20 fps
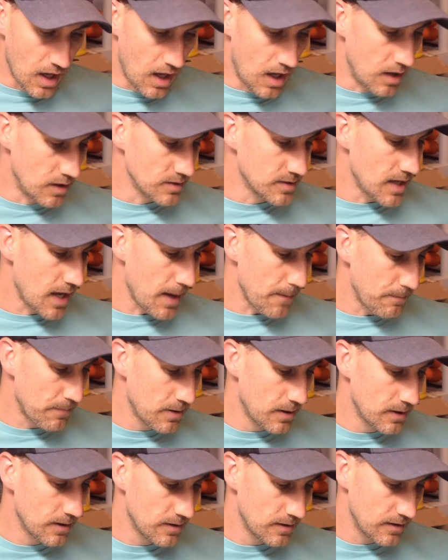Allsop,
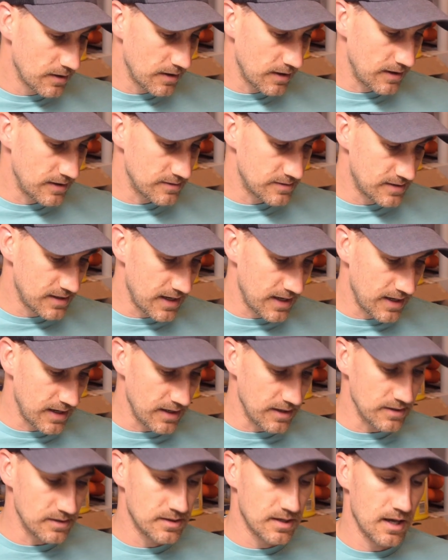it
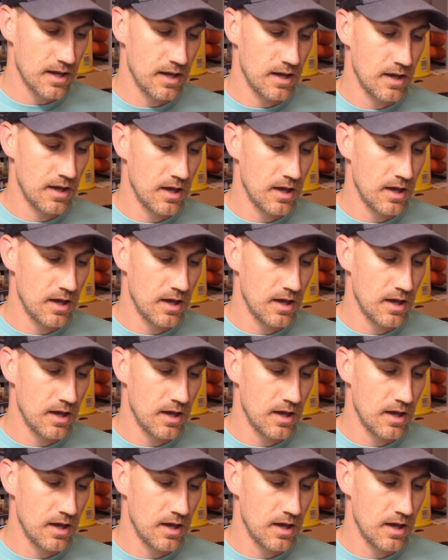says,